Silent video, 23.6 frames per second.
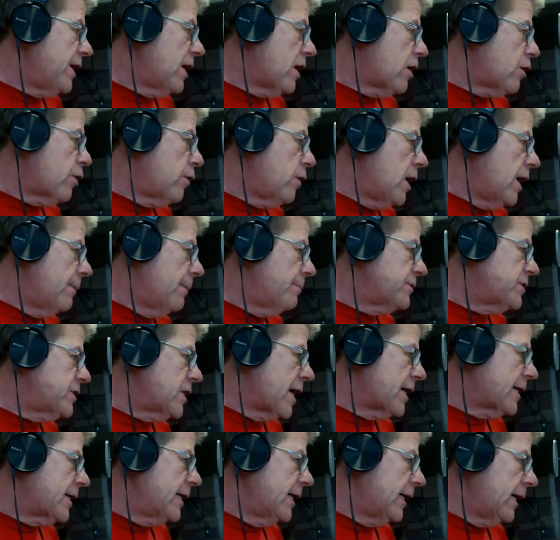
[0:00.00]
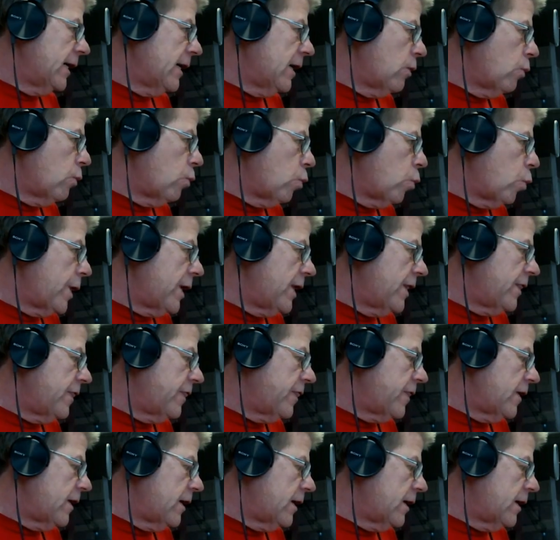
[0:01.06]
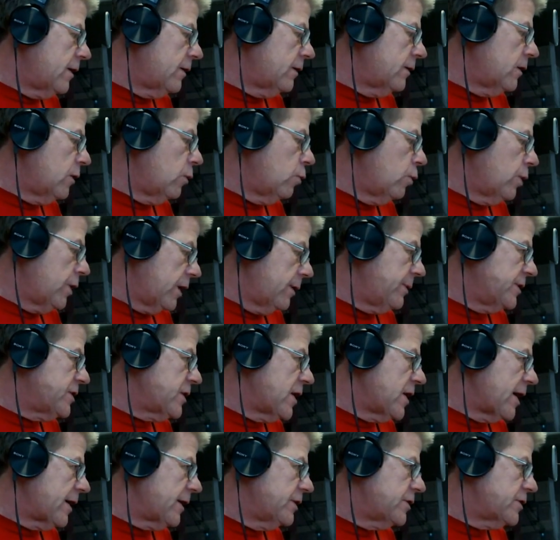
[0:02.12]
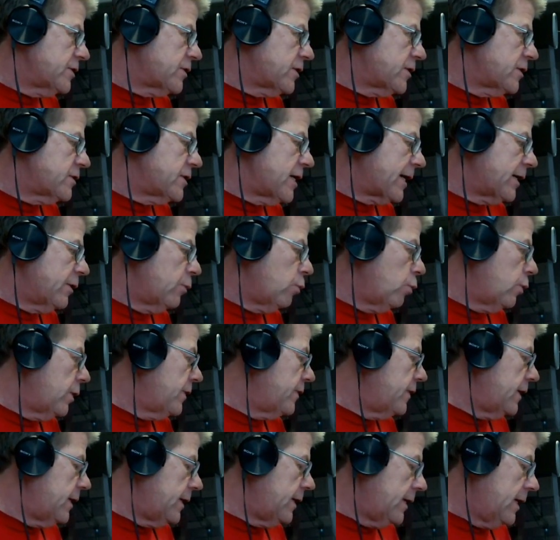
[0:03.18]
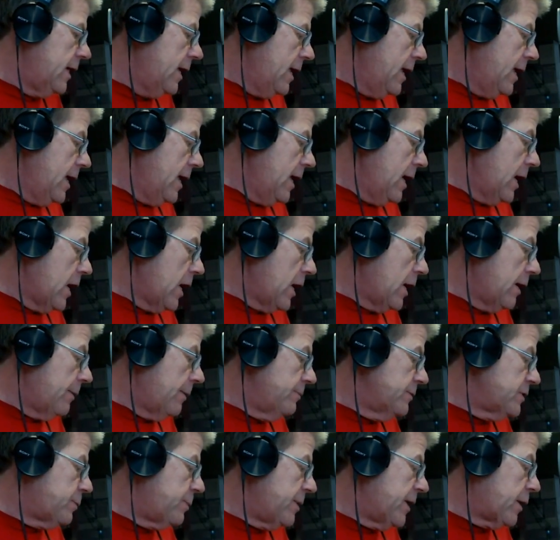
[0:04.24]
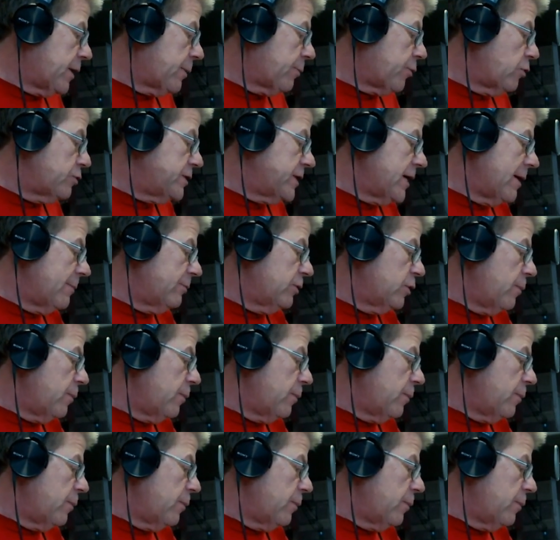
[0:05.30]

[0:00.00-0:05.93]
are we're going to be talking in just a second with the Speaker Pro Tem in the